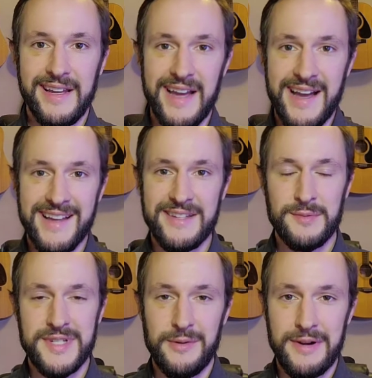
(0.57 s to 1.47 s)
Hey
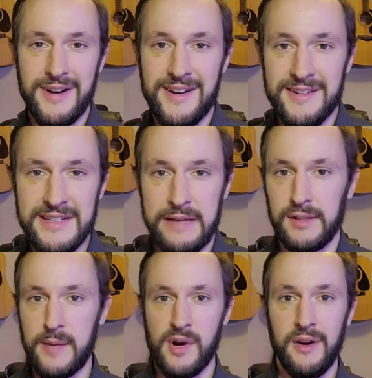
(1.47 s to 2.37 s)
guys, what's going on?
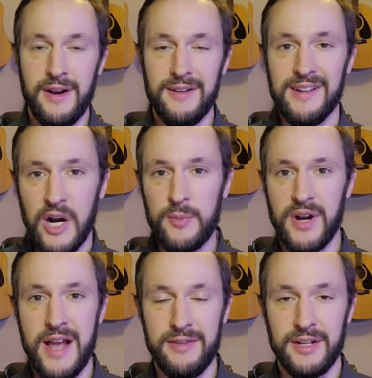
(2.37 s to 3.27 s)
Dave Lambro here. Hope
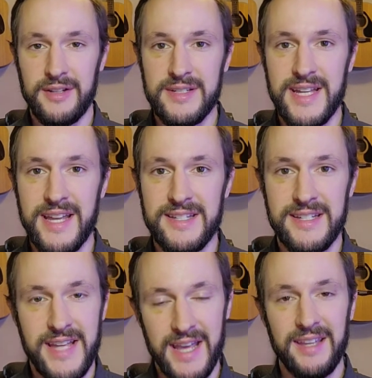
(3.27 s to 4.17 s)
you're having a good day
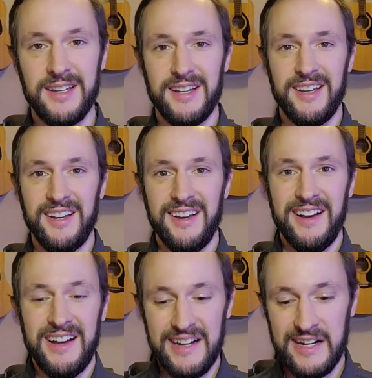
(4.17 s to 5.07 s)
today.
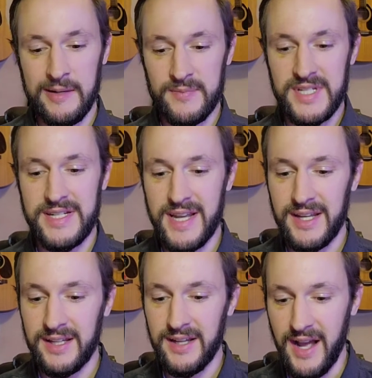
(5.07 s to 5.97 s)

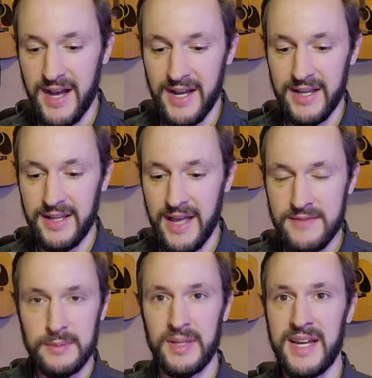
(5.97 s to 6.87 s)
Today I
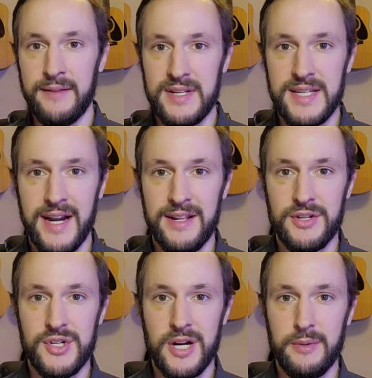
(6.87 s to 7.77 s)
have something kind of
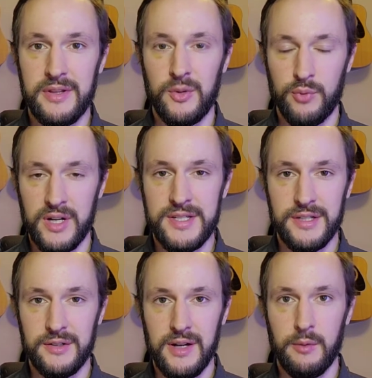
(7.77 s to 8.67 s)
exciting to share with you and bring
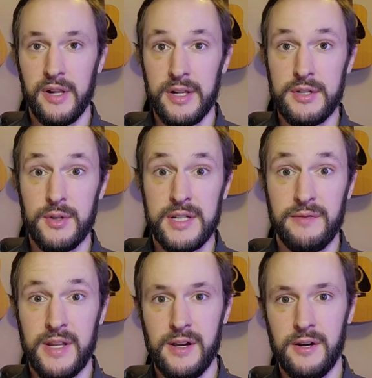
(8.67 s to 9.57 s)
to you. I wanted to do this
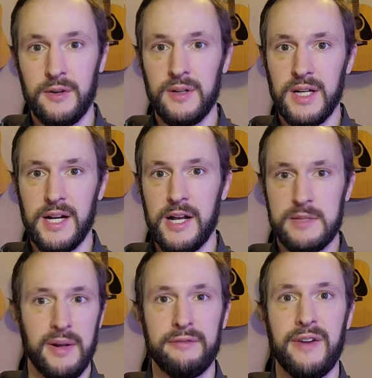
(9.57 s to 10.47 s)
video.
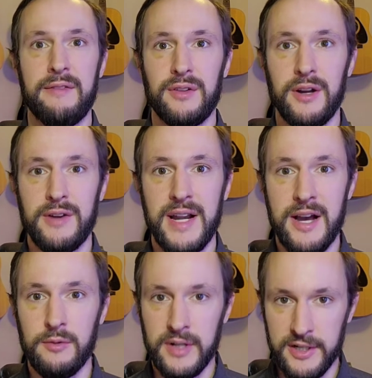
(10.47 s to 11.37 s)
It's about 5 o'clock right
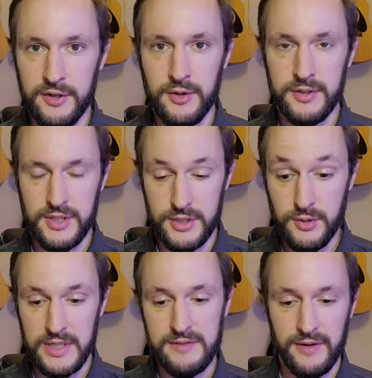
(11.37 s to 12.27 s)
now. I wanted to
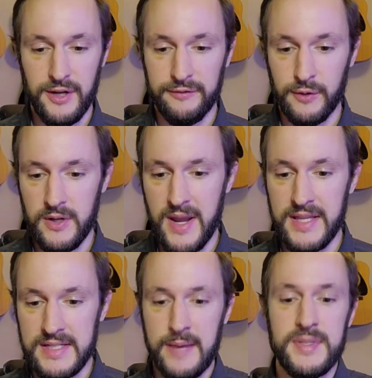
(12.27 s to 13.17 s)
do this video for you
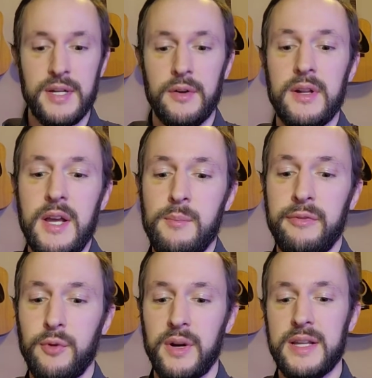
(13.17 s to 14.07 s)
and this episode
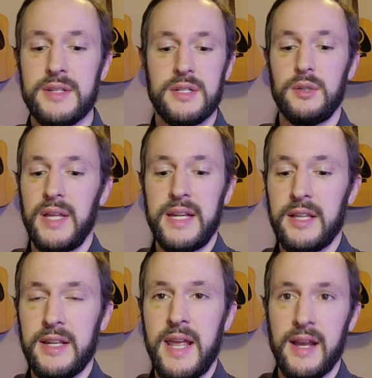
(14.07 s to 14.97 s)
before it gets too late
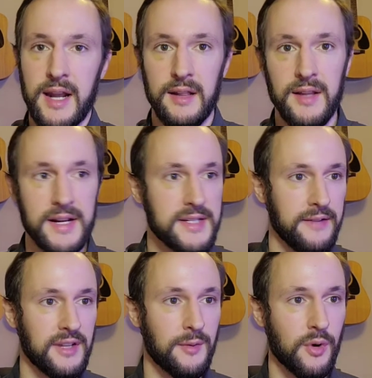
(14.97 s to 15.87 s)
in the day. I got a lot of
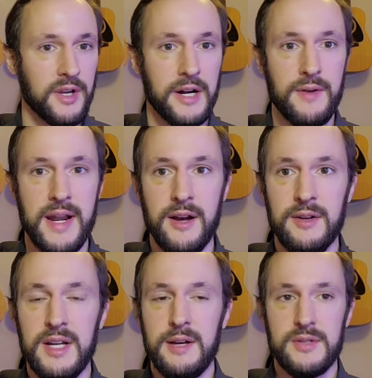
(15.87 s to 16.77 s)
stuff that I'm working on right
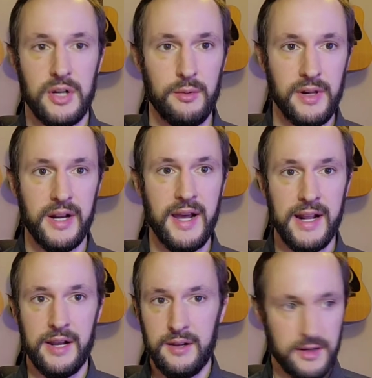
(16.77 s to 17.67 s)
now, so I wanted
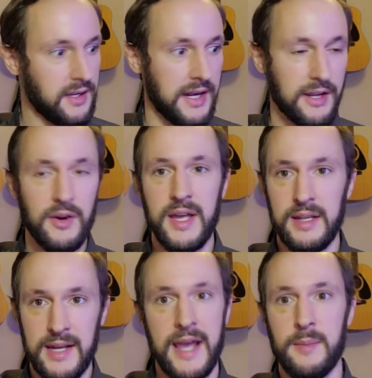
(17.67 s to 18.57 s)
to kind of go
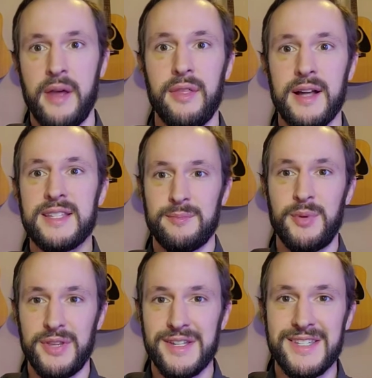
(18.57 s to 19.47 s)
ahead and gather my thoughts and
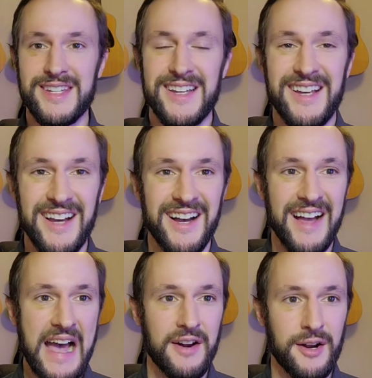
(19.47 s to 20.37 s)
put this
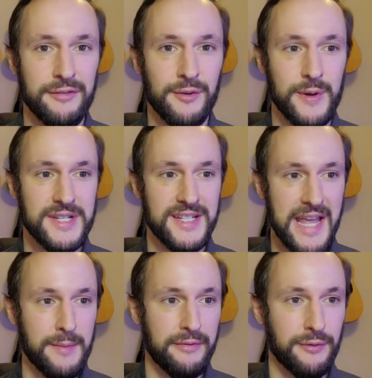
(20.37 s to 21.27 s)
out here for you
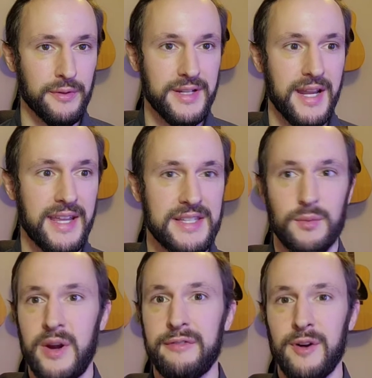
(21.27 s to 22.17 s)
today before the day gets
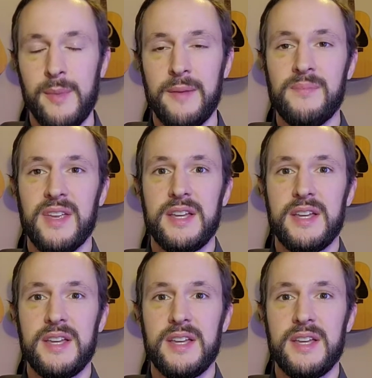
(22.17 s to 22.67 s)
away from me.